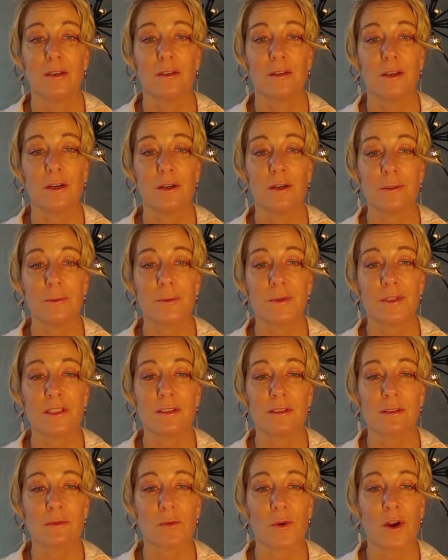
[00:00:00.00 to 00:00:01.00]
Those with
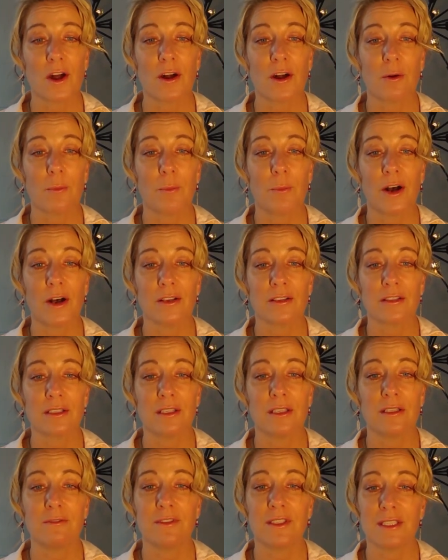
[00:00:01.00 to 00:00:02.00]
strong,
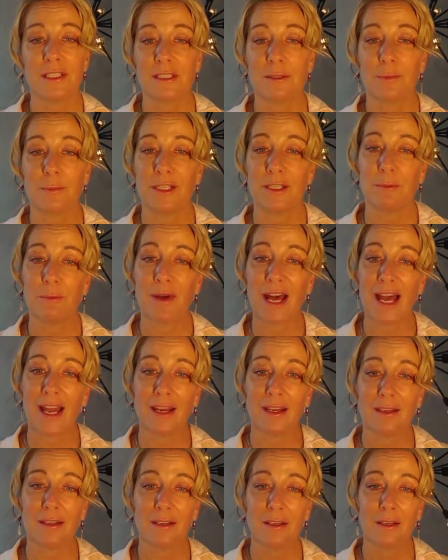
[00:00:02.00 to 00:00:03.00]
positive, disciplined
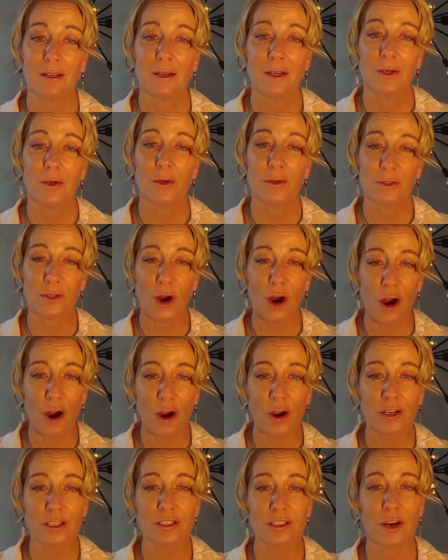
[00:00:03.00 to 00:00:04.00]
mind, whose
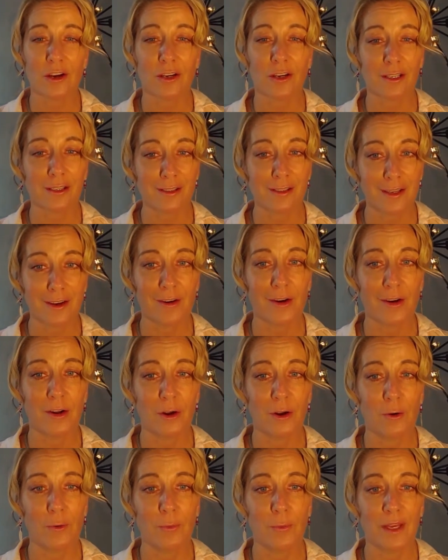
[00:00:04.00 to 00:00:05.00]
hearts are clear
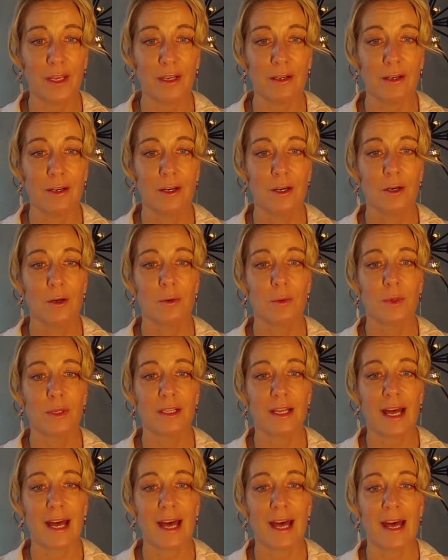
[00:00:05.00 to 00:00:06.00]
and open,
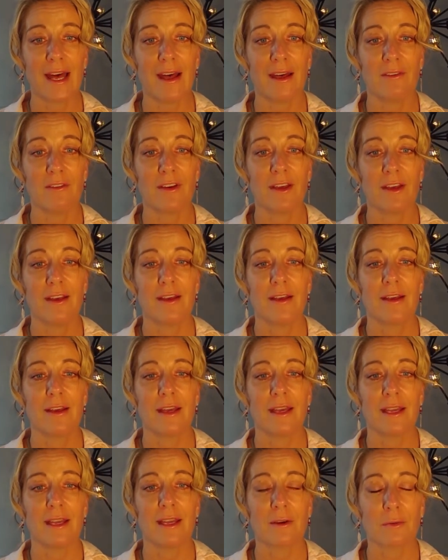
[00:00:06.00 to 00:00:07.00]
will have
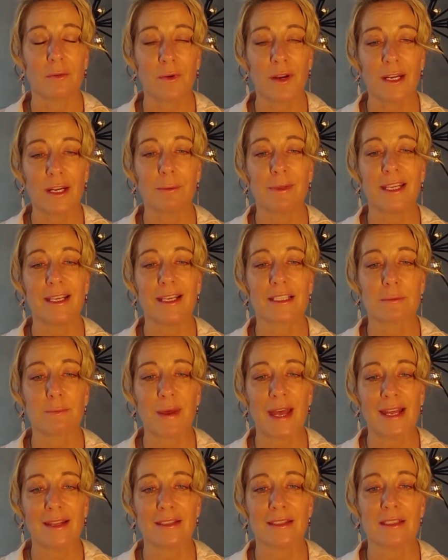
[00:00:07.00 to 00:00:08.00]
incredibly
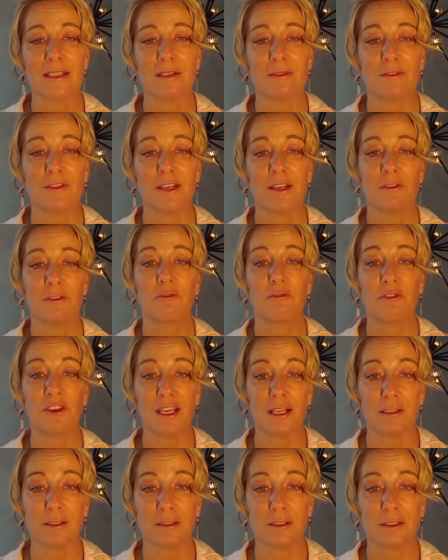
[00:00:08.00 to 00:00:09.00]
expansive
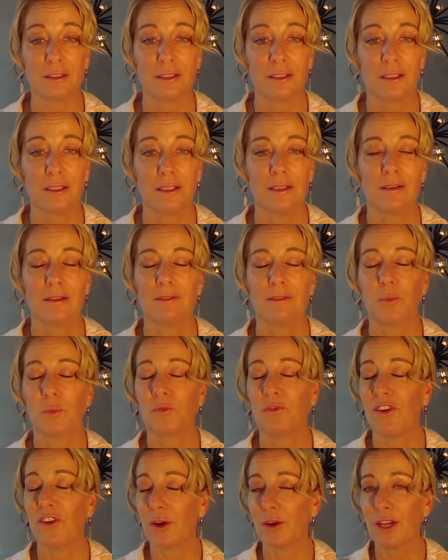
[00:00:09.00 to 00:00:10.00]
field,
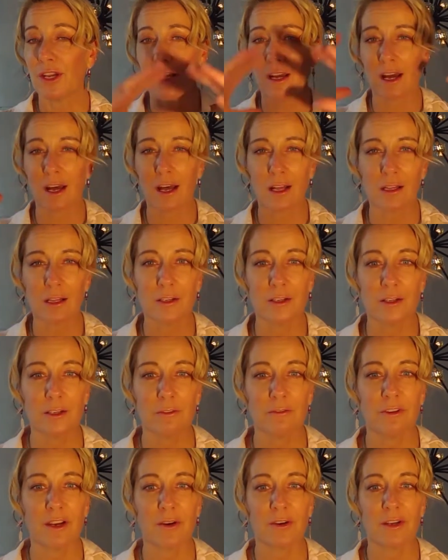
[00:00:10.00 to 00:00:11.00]
very
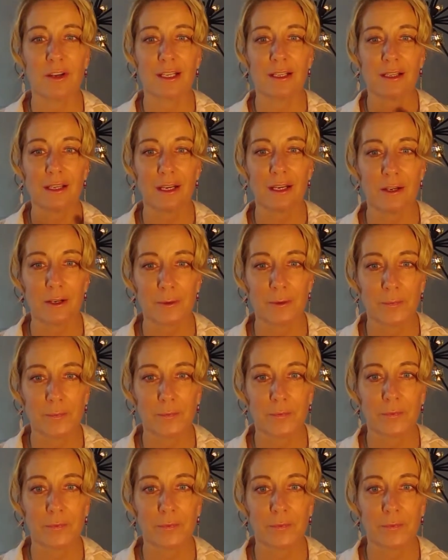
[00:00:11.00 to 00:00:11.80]
colored, very clear.